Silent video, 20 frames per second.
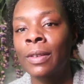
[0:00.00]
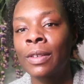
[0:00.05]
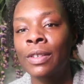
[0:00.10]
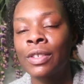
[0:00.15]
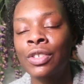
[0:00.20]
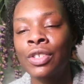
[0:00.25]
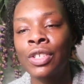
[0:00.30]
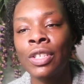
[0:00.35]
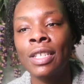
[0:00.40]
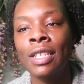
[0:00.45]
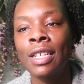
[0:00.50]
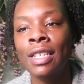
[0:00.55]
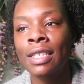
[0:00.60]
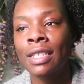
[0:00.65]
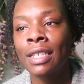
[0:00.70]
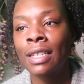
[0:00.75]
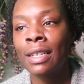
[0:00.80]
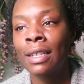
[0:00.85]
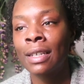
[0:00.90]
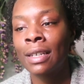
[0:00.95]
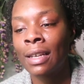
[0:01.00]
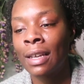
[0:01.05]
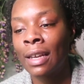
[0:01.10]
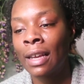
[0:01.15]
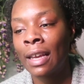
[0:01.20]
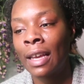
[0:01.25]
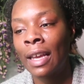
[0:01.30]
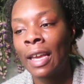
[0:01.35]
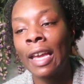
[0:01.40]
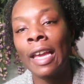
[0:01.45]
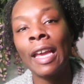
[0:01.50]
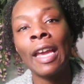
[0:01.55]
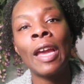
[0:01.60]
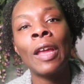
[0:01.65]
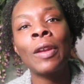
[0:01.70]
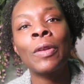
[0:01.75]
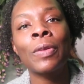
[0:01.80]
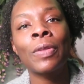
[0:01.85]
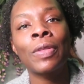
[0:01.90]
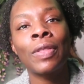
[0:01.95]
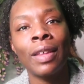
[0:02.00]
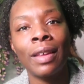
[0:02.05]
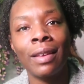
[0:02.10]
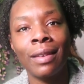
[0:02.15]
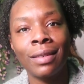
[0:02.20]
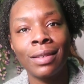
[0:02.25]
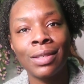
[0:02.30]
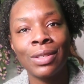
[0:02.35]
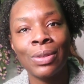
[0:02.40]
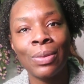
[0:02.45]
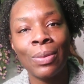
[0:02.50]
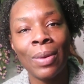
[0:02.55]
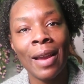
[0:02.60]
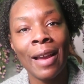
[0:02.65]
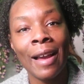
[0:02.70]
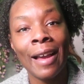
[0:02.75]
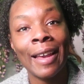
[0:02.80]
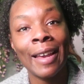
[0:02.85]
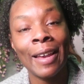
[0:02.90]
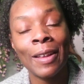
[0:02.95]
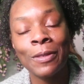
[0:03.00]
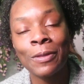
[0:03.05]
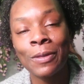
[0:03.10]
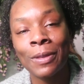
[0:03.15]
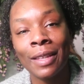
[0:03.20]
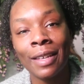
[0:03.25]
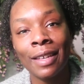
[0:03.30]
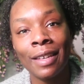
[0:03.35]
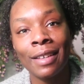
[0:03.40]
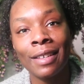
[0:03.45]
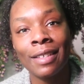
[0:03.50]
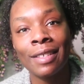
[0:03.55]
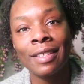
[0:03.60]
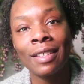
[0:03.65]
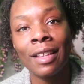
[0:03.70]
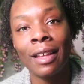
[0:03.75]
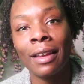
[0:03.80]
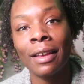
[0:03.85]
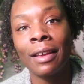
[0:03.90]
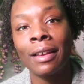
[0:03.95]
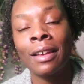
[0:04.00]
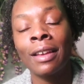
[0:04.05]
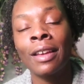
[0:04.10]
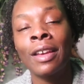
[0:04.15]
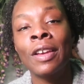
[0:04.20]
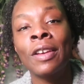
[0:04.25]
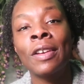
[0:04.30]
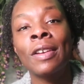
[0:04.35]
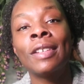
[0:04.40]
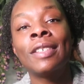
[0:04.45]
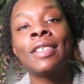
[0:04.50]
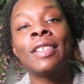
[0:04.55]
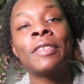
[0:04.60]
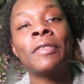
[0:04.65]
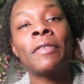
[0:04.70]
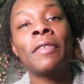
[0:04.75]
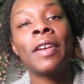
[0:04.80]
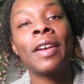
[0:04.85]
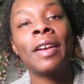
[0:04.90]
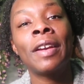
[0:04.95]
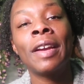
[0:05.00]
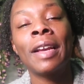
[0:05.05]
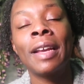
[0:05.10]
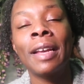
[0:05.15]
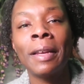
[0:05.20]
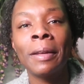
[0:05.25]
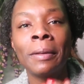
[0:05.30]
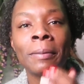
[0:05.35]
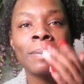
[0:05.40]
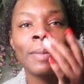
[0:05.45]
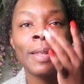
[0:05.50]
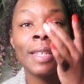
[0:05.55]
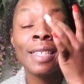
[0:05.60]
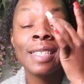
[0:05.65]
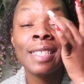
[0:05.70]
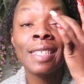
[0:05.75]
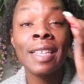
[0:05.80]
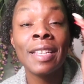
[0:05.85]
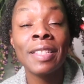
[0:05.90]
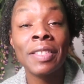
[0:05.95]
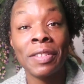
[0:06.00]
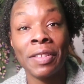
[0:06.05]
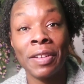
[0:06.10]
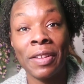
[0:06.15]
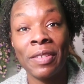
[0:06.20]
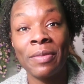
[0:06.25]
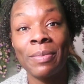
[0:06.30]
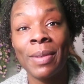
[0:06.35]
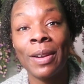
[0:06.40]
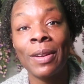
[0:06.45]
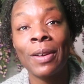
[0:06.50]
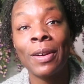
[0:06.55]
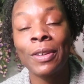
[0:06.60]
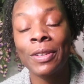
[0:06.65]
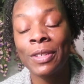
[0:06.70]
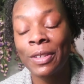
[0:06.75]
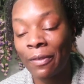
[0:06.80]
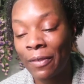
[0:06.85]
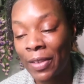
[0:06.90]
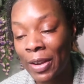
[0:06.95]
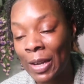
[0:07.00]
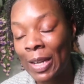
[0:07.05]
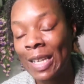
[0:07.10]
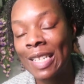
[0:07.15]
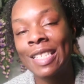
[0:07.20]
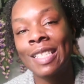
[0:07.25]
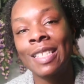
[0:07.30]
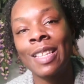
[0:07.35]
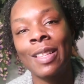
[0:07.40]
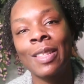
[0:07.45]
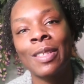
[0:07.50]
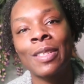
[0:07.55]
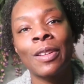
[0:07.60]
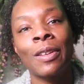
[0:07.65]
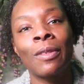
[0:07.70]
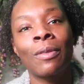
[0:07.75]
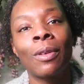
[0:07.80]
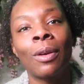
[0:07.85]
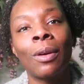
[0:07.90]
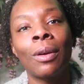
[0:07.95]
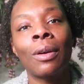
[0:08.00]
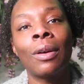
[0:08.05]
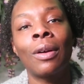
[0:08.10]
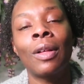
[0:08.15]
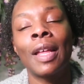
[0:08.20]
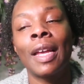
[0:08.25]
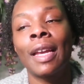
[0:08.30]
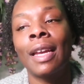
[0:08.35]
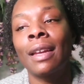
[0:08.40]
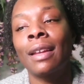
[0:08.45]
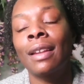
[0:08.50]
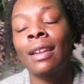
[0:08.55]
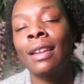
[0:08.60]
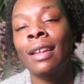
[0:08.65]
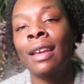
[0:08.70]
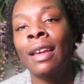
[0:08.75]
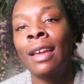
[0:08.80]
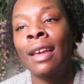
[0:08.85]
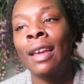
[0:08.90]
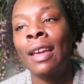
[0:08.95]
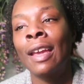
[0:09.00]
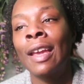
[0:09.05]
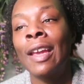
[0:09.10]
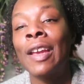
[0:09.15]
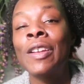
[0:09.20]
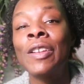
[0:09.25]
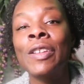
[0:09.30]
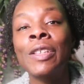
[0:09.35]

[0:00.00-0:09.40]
she doesn't handle things the way I handle things. Like, she's very sensitive. My daughter's a very sensitive girl, and it